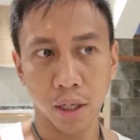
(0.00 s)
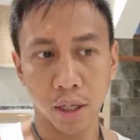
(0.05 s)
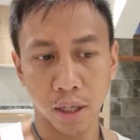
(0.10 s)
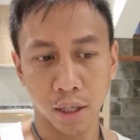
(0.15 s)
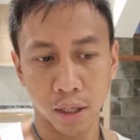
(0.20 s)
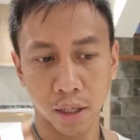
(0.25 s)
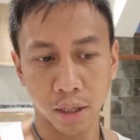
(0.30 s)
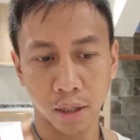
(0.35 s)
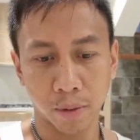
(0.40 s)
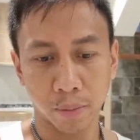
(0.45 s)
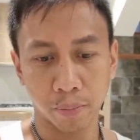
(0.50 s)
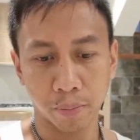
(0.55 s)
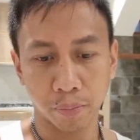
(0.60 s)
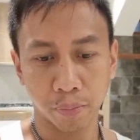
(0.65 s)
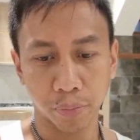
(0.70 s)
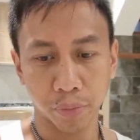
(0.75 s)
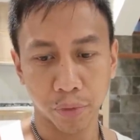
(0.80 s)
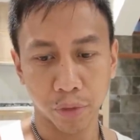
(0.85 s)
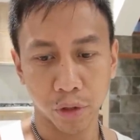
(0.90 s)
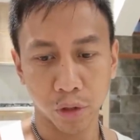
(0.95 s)
um,
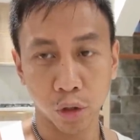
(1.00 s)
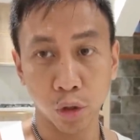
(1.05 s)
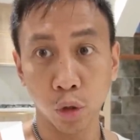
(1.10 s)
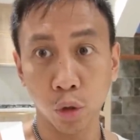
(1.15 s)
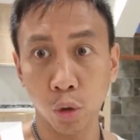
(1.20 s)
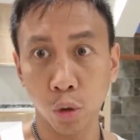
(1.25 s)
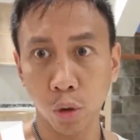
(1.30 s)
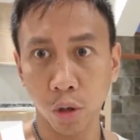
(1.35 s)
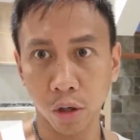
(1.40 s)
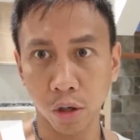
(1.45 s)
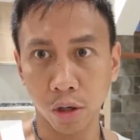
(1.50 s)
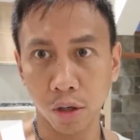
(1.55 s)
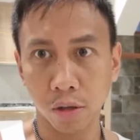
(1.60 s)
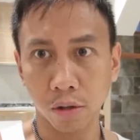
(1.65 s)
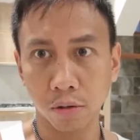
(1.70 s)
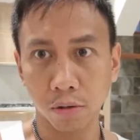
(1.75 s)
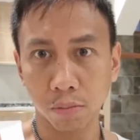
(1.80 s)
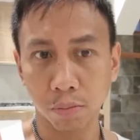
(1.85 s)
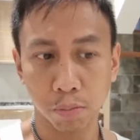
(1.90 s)
neuter